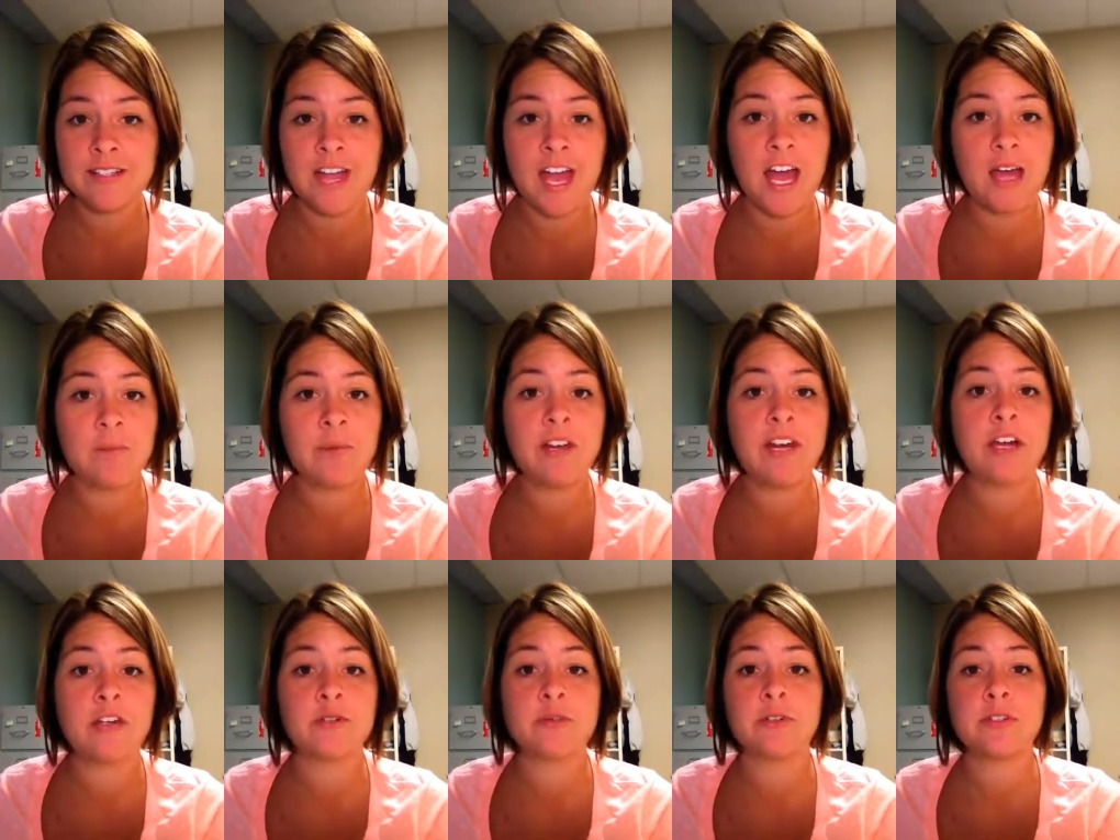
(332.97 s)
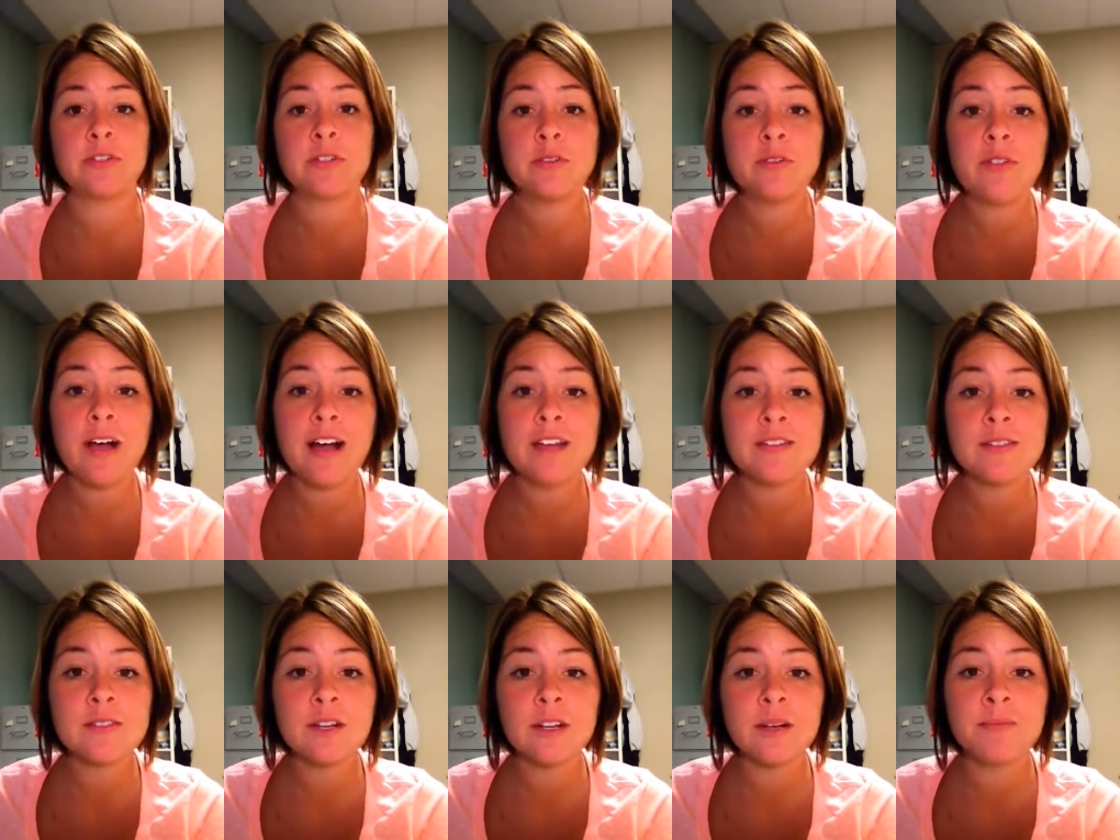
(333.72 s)
that had me in Algebra 2
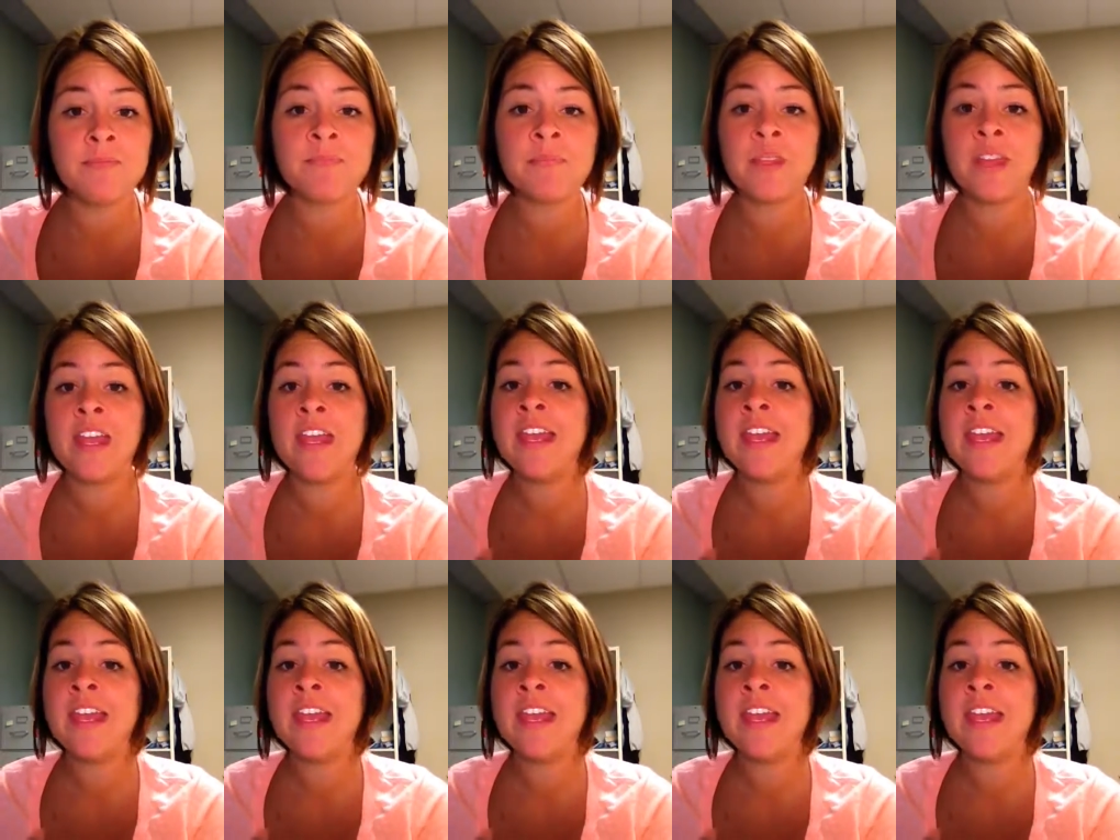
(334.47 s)
last term.